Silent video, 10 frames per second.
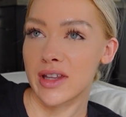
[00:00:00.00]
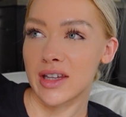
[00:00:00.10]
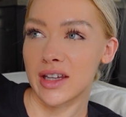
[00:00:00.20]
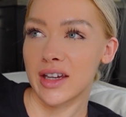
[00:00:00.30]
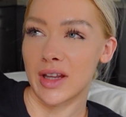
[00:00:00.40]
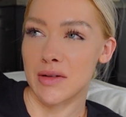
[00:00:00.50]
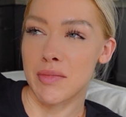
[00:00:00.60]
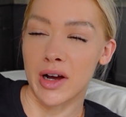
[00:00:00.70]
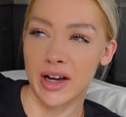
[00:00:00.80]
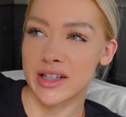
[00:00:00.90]
the like
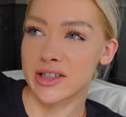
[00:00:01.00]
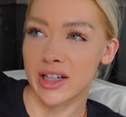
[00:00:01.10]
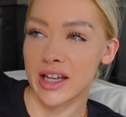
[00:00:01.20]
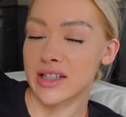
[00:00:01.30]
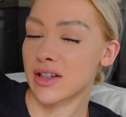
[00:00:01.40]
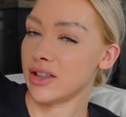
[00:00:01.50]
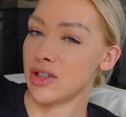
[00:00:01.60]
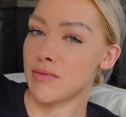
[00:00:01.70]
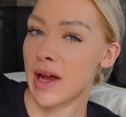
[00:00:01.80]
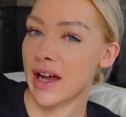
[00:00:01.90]
pods, or like it's called
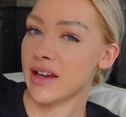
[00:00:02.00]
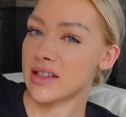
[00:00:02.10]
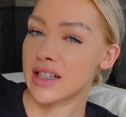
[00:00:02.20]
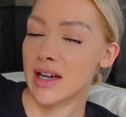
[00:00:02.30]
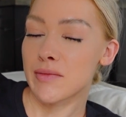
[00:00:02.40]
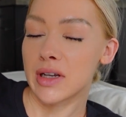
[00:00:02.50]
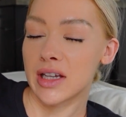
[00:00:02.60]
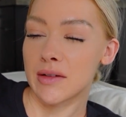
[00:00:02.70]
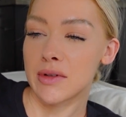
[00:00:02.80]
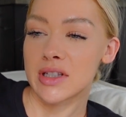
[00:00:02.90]
U-Pack is the
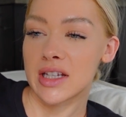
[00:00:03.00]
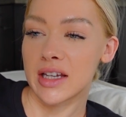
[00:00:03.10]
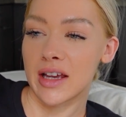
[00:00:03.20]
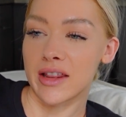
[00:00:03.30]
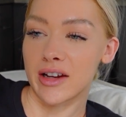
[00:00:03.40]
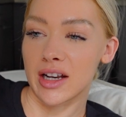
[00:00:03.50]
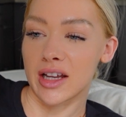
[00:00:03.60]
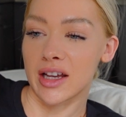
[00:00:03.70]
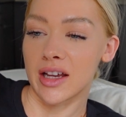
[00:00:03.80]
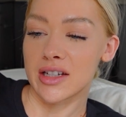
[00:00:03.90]
company I'm using. And they're
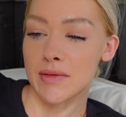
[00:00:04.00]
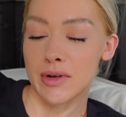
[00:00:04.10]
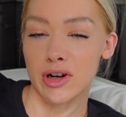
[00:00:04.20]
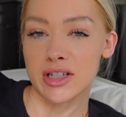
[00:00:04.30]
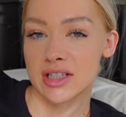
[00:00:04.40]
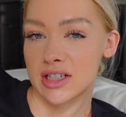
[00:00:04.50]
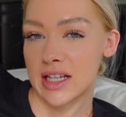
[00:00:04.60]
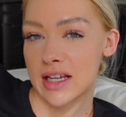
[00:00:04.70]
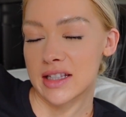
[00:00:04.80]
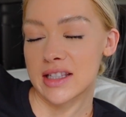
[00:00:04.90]
gonna ship it across the
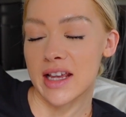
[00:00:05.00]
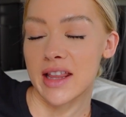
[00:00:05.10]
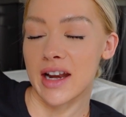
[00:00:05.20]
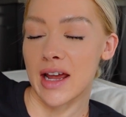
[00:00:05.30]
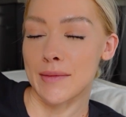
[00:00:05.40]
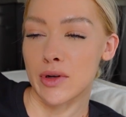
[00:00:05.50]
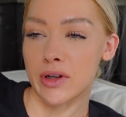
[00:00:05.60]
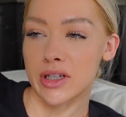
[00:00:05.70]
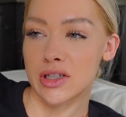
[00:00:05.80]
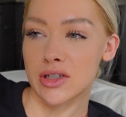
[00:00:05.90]
States. And then I'm
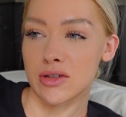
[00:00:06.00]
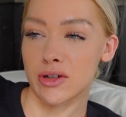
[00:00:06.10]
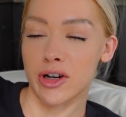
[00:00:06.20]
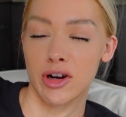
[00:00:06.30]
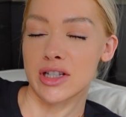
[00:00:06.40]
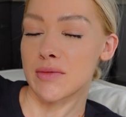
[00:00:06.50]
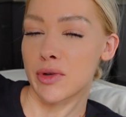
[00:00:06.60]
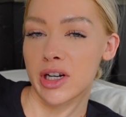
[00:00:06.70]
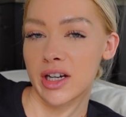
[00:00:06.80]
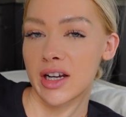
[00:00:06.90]
going to, or across the
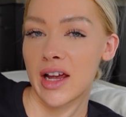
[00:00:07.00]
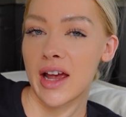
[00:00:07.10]
border.